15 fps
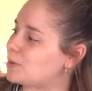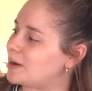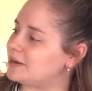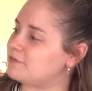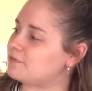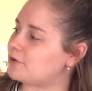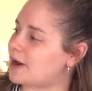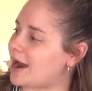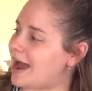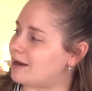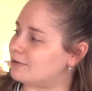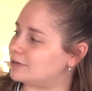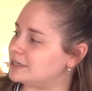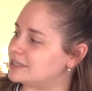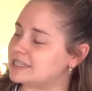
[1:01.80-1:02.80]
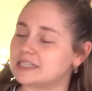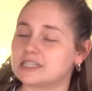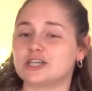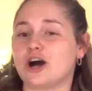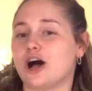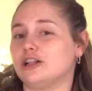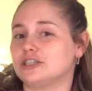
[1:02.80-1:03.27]
24 Hours
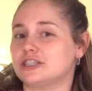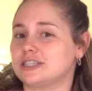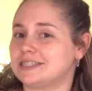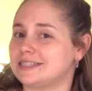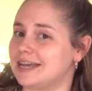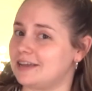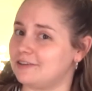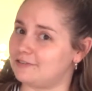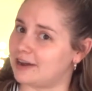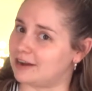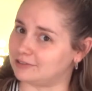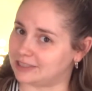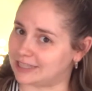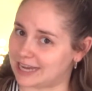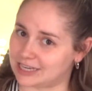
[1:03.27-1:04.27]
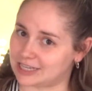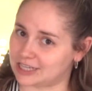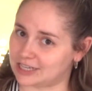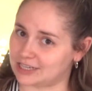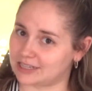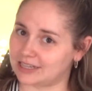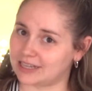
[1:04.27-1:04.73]
Colorstay
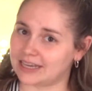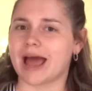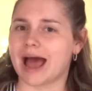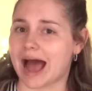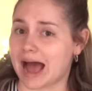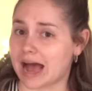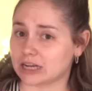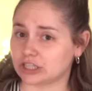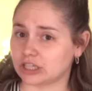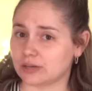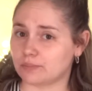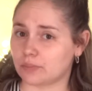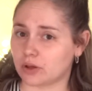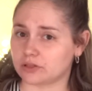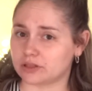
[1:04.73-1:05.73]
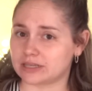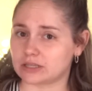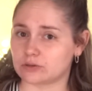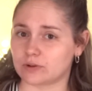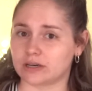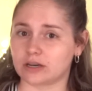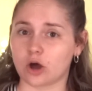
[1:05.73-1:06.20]
foundation. I actually bought
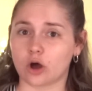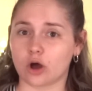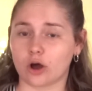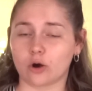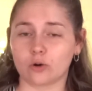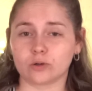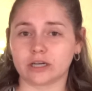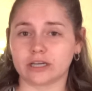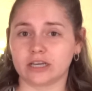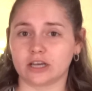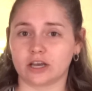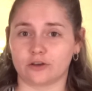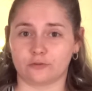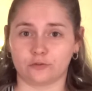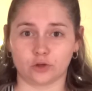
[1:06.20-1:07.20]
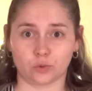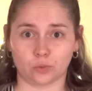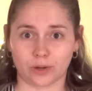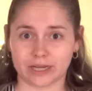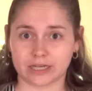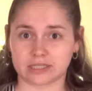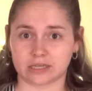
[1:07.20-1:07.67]
this one only a few
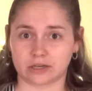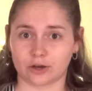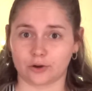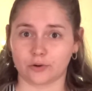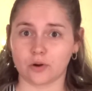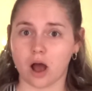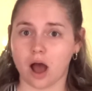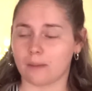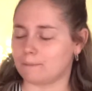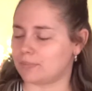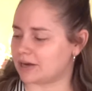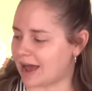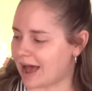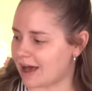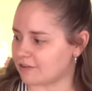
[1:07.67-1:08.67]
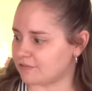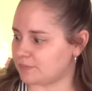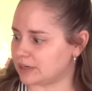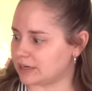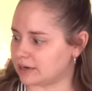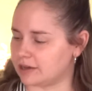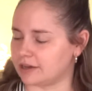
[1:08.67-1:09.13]
weeks ago, but I have
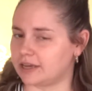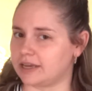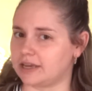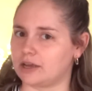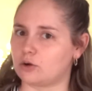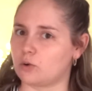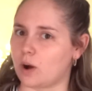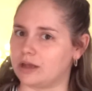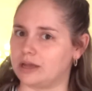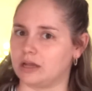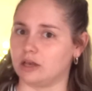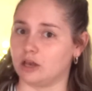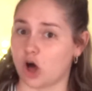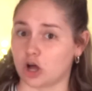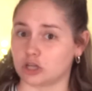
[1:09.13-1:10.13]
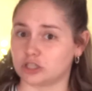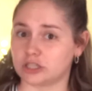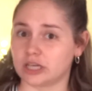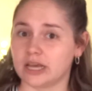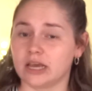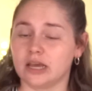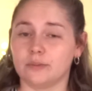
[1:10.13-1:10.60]
been liking it quite a lot.
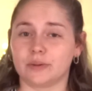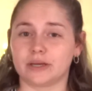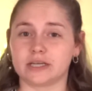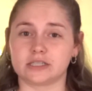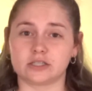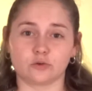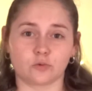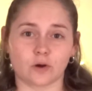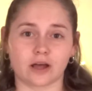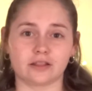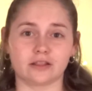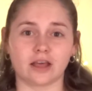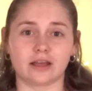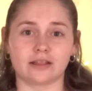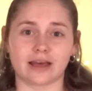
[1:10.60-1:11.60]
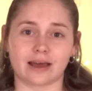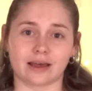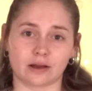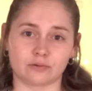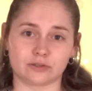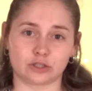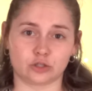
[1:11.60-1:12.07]
Because the one that
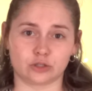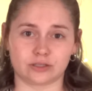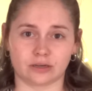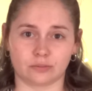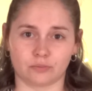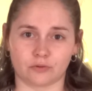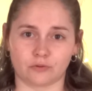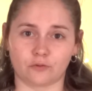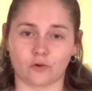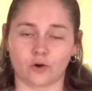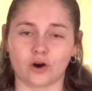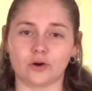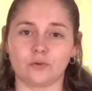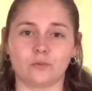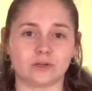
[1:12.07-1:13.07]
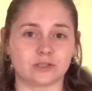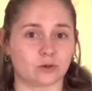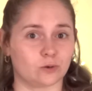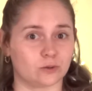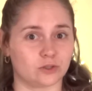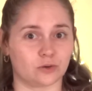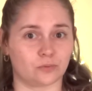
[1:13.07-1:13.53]
I was using before was
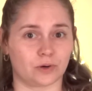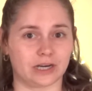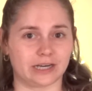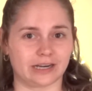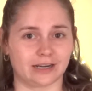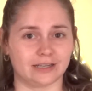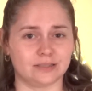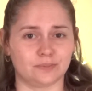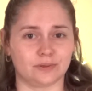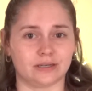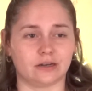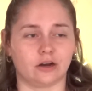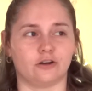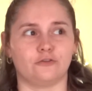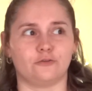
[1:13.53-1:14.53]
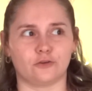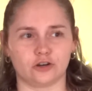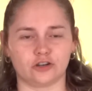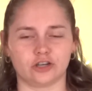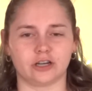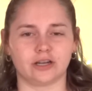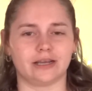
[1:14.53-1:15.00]
also really nice, but
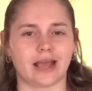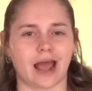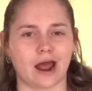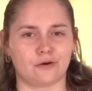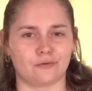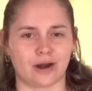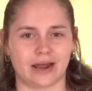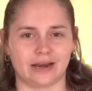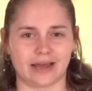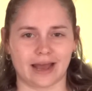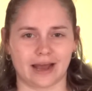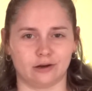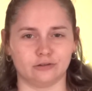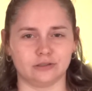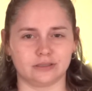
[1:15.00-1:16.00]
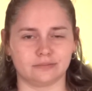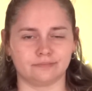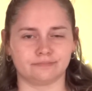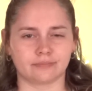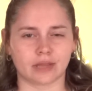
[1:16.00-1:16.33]
unfortunately I ran out.